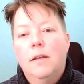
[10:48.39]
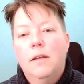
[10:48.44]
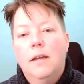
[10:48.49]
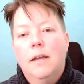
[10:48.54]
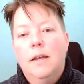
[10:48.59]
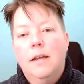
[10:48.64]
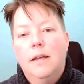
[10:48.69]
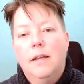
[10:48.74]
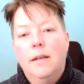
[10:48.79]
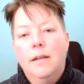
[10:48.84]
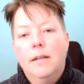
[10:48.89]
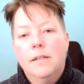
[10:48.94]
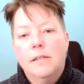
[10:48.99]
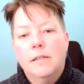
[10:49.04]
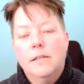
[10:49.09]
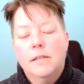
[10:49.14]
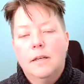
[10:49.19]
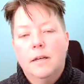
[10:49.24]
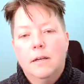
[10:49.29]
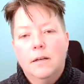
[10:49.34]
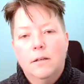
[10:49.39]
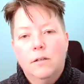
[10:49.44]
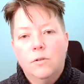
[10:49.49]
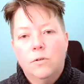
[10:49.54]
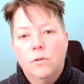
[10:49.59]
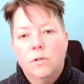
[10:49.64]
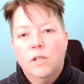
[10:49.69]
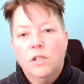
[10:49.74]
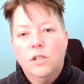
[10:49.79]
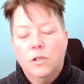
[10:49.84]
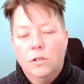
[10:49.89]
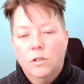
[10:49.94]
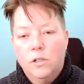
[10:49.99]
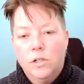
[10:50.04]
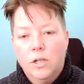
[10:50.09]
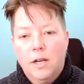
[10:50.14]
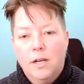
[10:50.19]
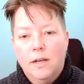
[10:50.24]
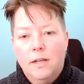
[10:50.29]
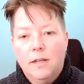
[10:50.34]
And it's a traditional
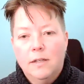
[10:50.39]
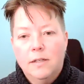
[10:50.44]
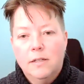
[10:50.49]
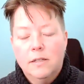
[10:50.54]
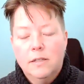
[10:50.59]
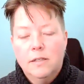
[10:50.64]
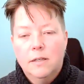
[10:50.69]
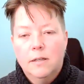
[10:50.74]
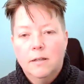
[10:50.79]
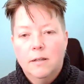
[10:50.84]
Chinese